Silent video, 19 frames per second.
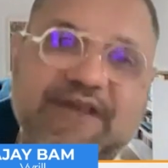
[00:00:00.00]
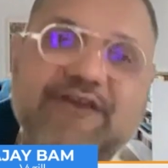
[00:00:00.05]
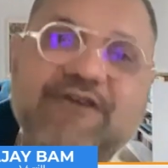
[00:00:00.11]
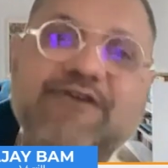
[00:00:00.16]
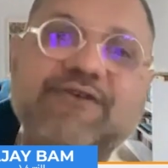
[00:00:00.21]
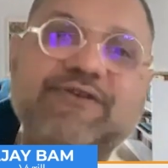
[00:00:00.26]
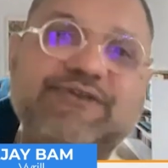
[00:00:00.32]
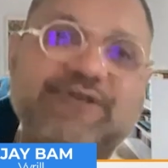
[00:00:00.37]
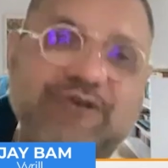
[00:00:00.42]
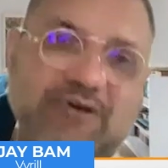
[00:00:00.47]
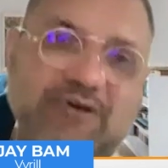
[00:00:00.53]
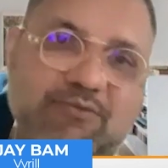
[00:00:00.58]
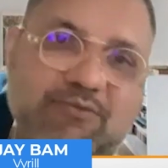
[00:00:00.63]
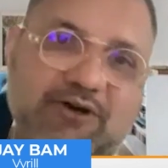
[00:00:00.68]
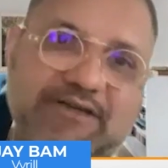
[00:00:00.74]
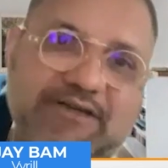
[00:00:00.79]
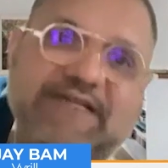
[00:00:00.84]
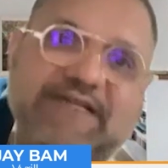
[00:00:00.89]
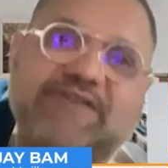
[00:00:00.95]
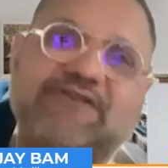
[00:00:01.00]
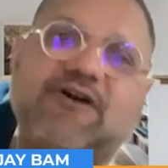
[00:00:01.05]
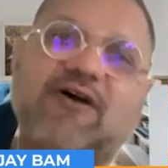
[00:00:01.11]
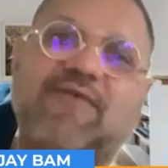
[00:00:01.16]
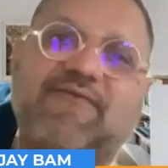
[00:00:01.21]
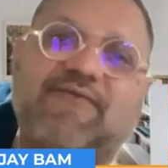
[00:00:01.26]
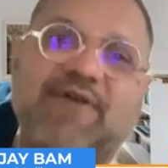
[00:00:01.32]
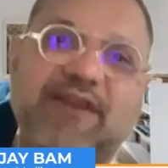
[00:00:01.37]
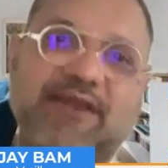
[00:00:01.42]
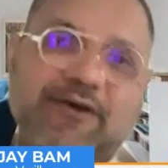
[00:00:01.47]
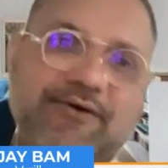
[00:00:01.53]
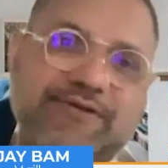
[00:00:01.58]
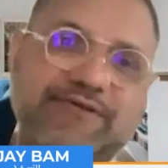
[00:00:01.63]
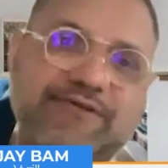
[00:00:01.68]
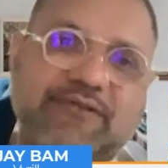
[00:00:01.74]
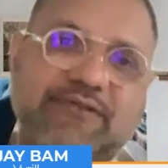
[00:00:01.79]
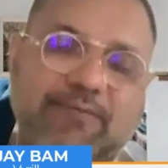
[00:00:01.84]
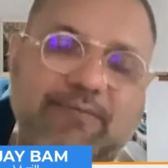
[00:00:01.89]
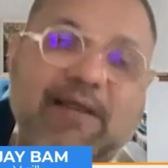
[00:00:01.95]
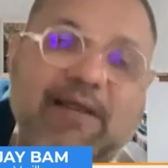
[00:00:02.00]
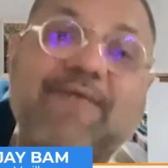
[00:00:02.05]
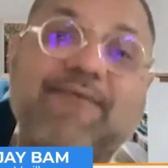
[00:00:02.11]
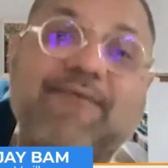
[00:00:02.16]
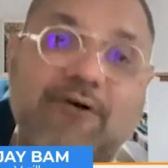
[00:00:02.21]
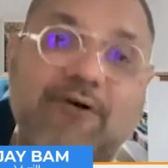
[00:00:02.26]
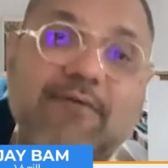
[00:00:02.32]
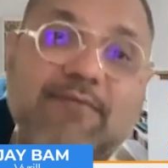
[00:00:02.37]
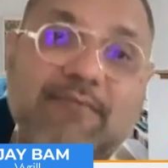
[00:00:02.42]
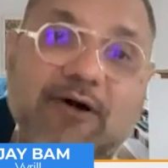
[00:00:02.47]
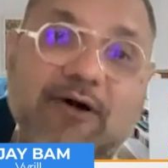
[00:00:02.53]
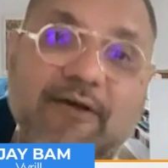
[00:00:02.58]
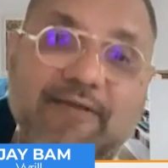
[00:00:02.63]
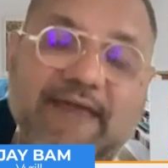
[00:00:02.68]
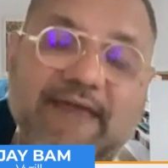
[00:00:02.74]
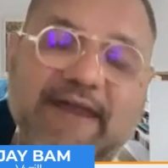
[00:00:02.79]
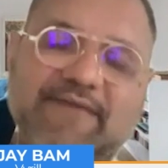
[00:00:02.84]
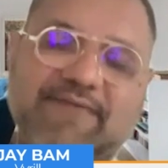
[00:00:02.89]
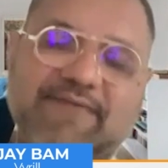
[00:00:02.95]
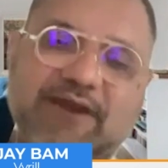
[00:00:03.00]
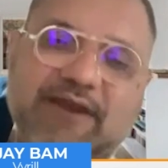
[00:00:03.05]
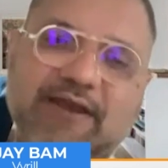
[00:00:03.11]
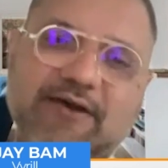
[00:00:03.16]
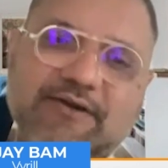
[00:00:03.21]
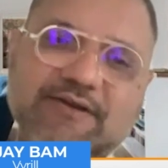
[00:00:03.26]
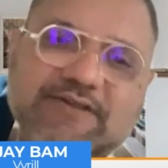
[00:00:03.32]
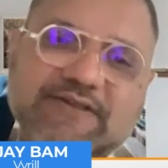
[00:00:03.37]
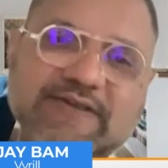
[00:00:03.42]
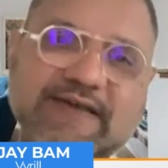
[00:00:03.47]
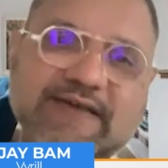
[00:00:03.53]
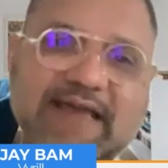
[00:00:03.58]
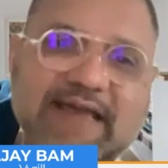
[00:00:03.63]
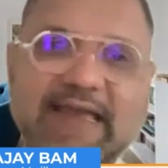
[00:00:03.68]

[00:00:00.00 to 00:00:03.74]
YouTube or TikTok videos to the platform, authentic videos.